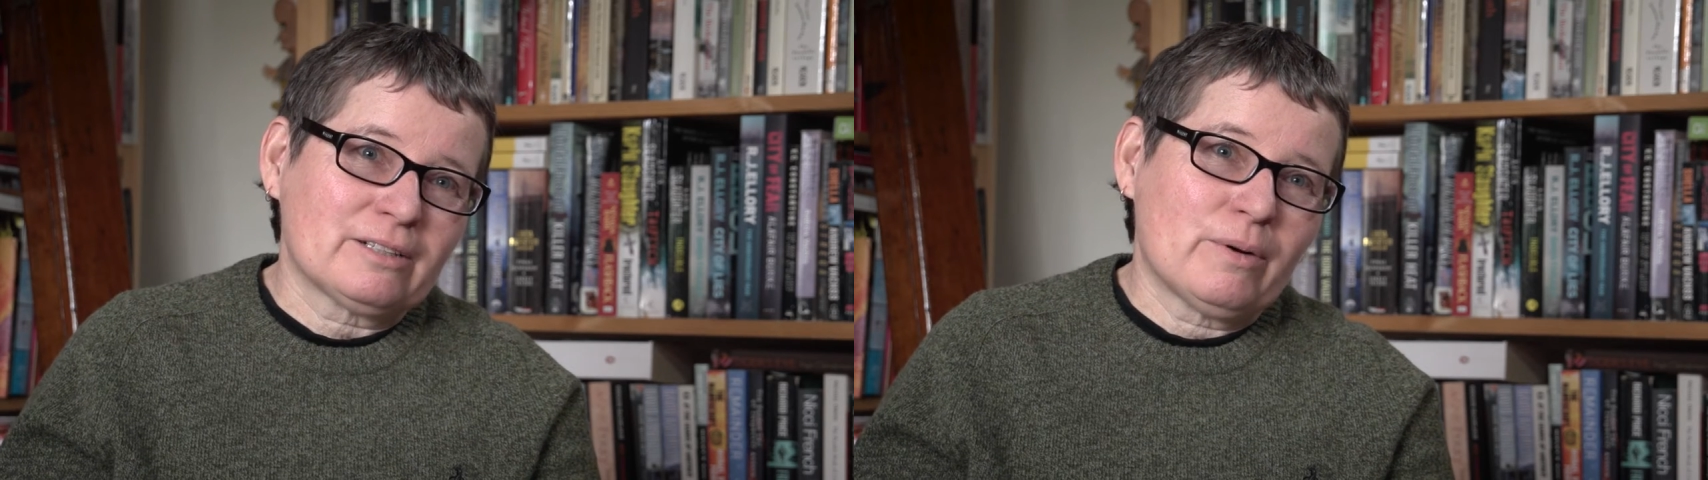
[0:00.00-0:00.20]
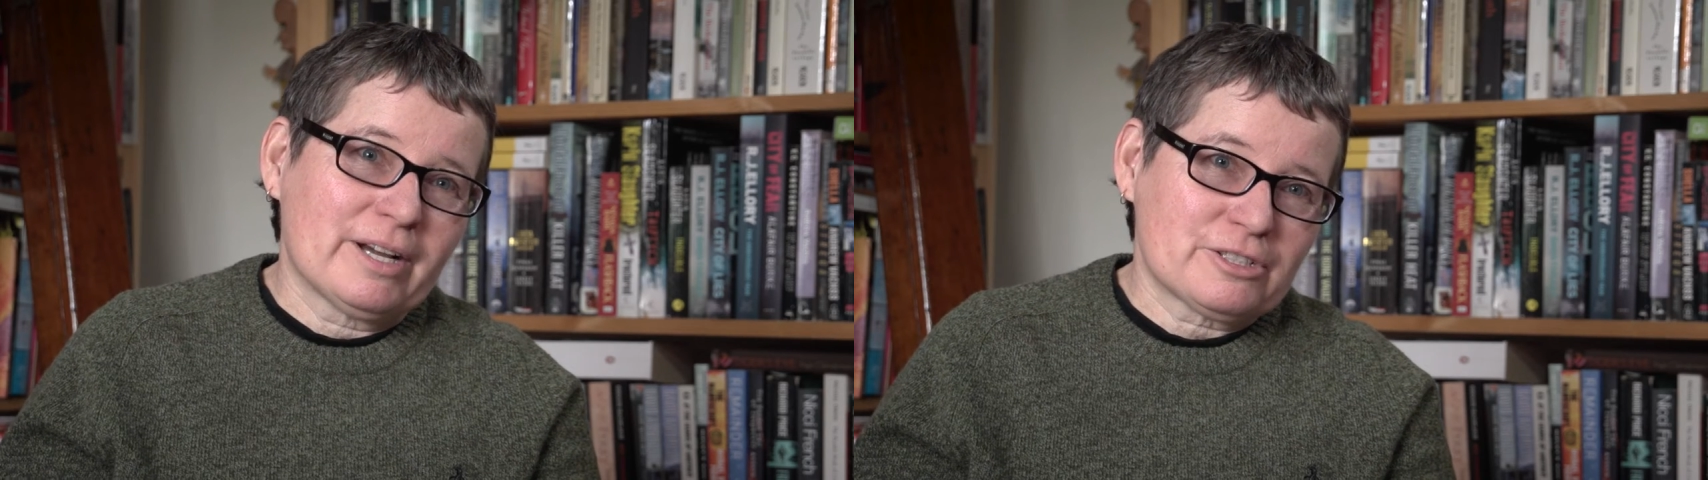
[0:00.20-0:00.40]

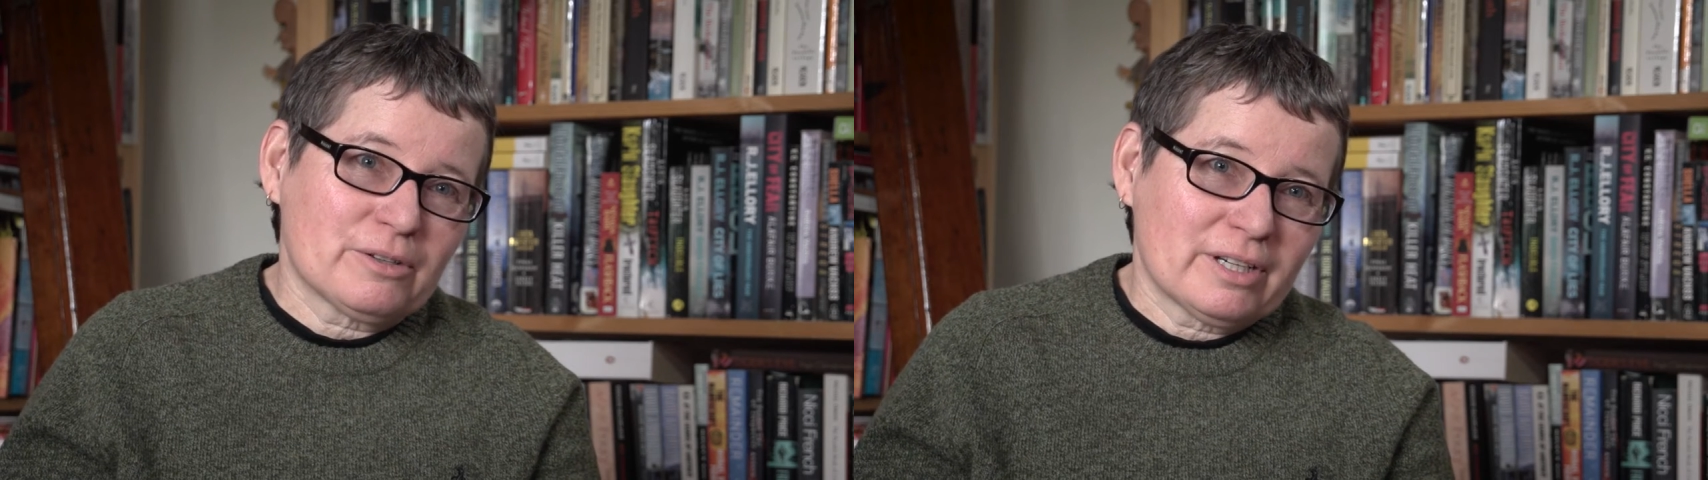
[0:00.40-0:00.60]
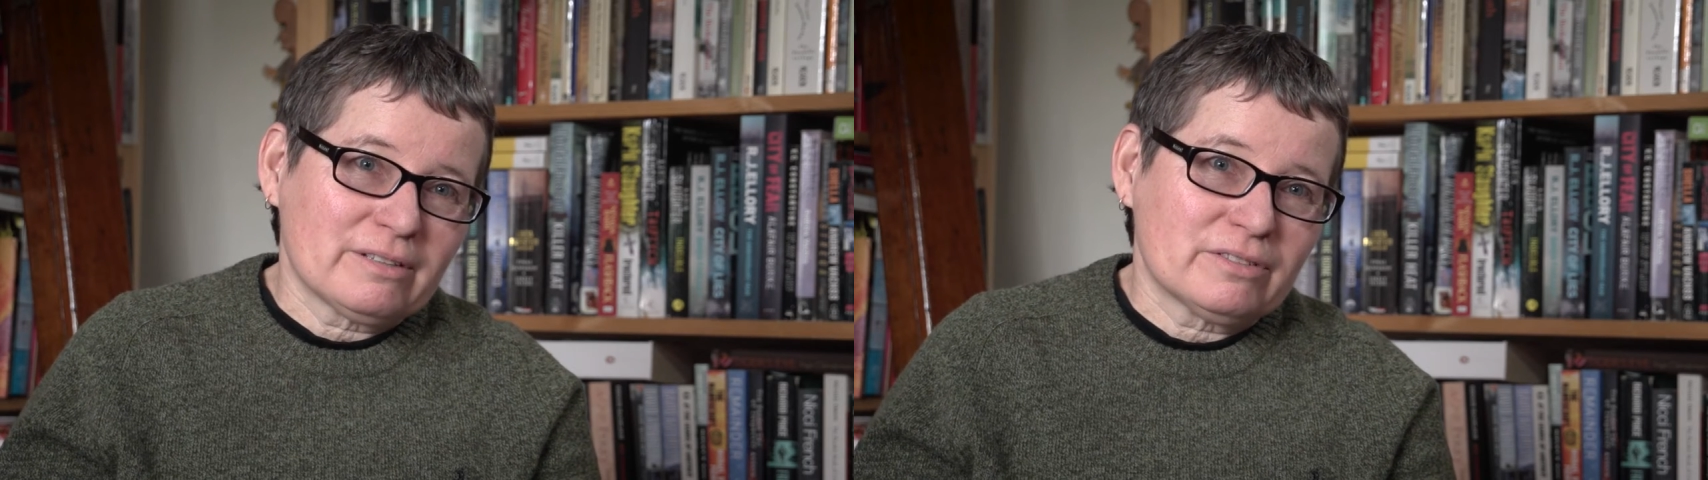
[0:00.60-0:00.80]
quite
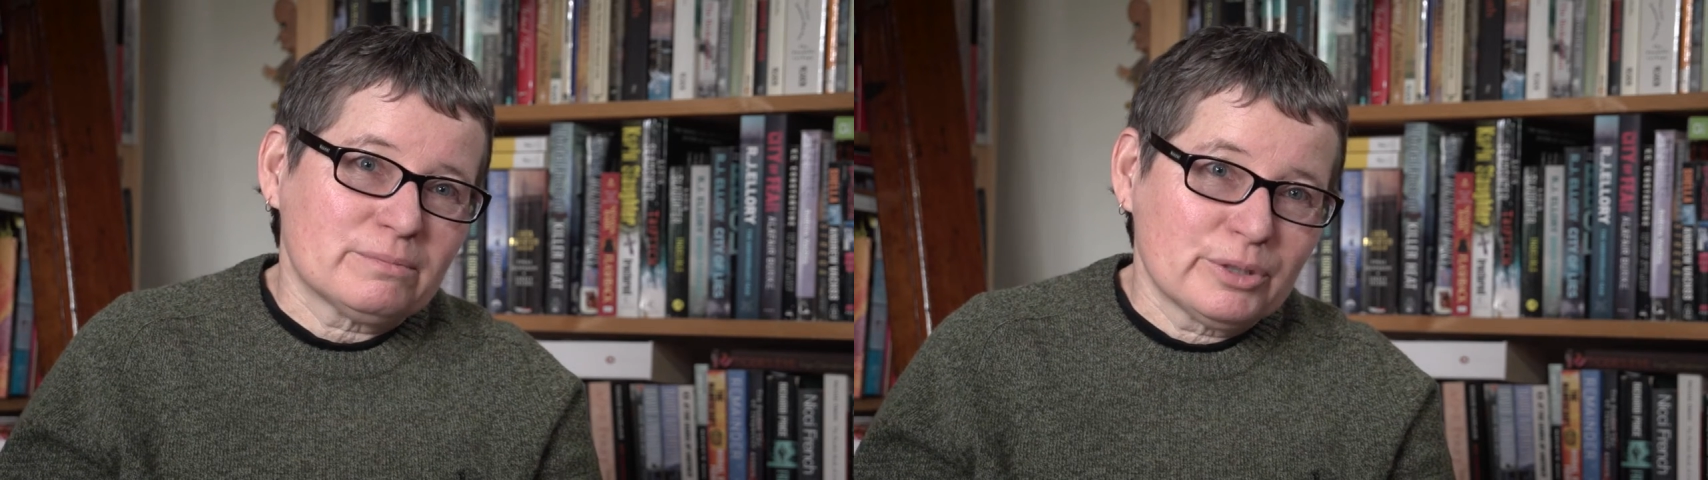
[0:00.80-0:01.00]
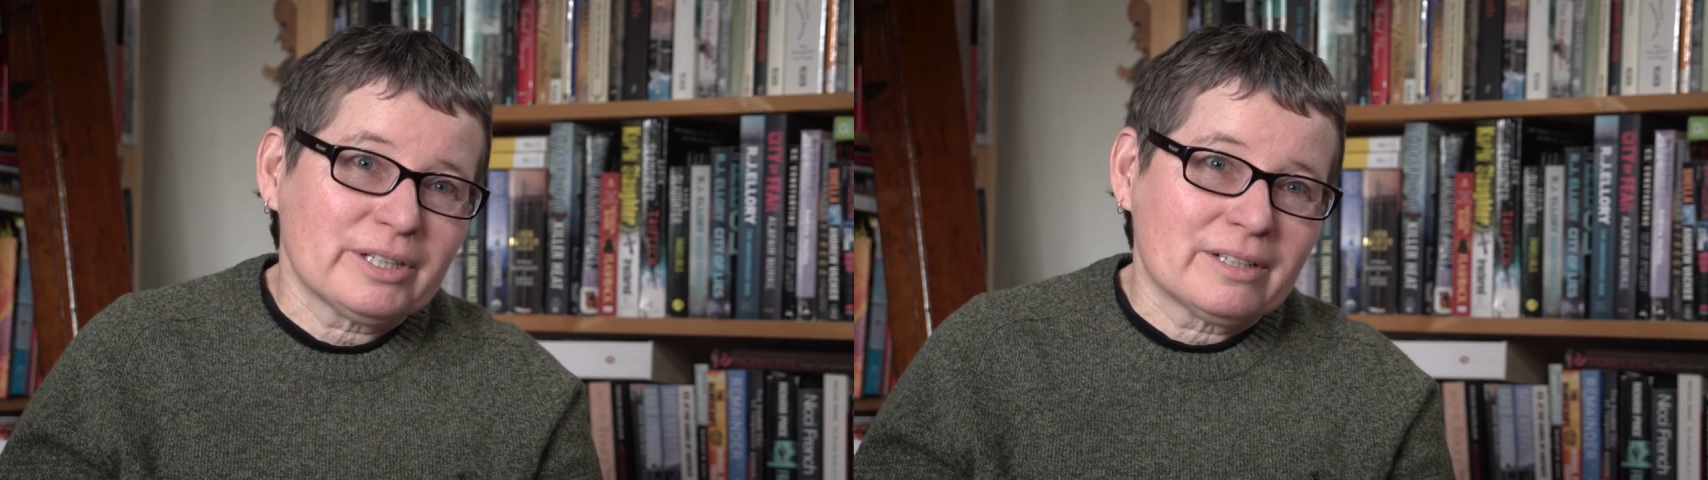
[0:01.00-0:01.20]
shocking for
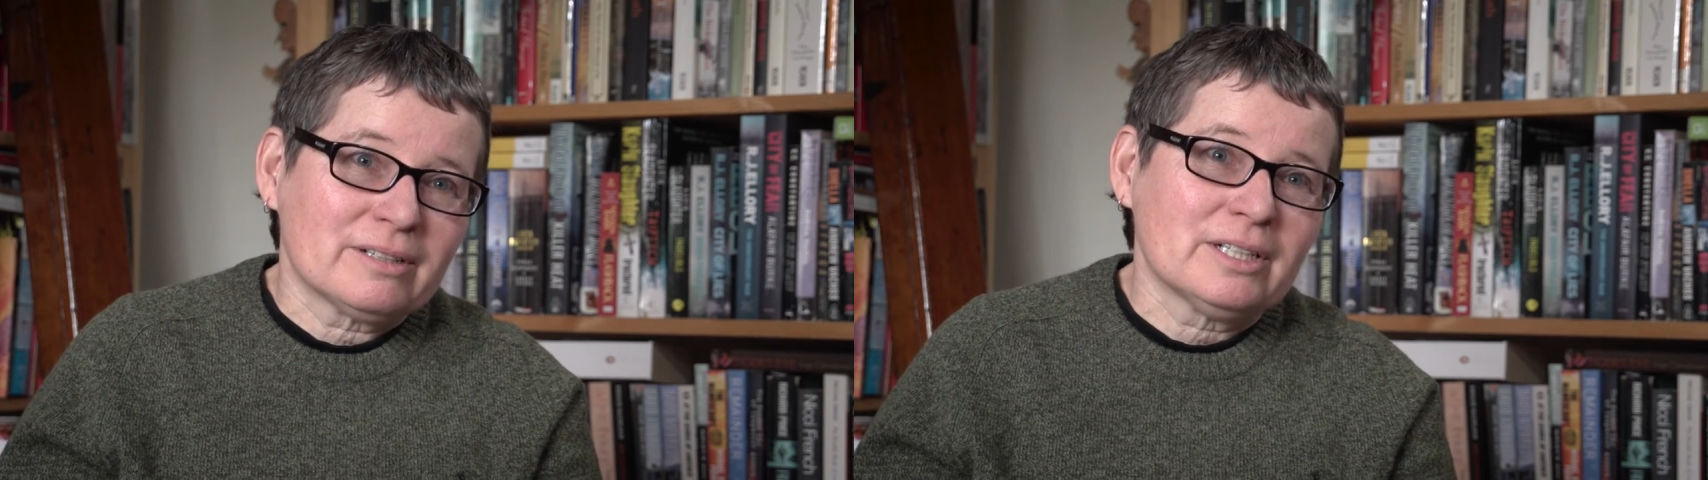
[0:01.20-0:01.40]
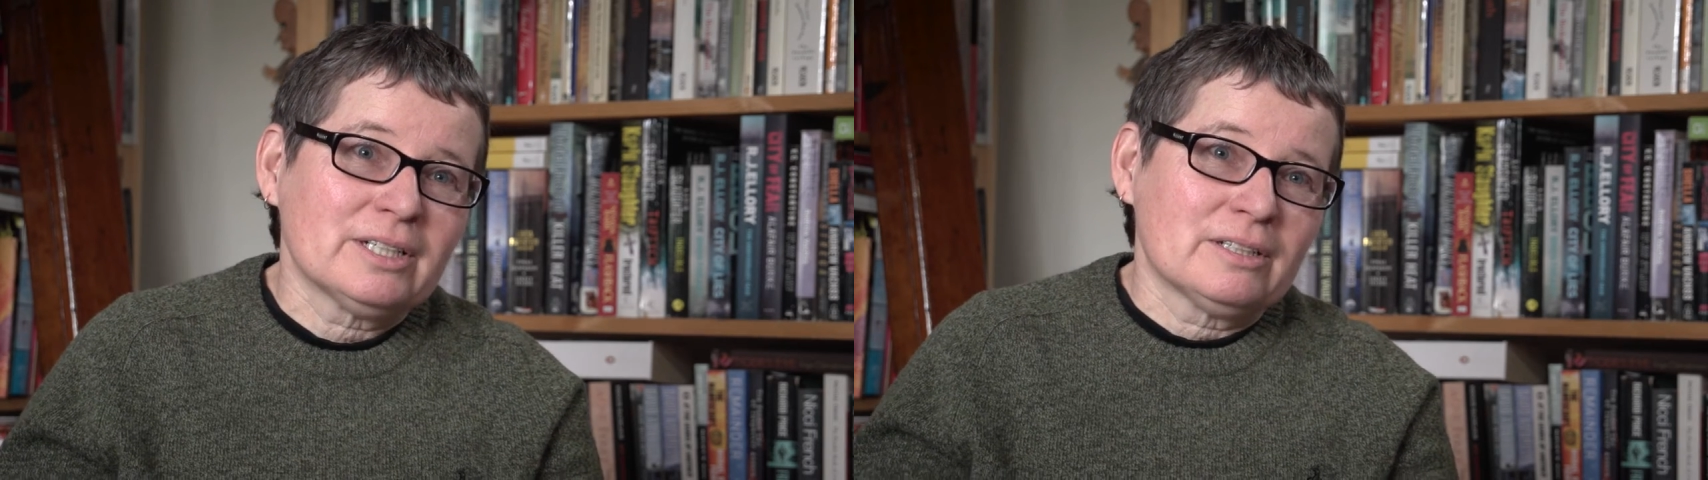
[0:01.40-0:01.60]
Britain,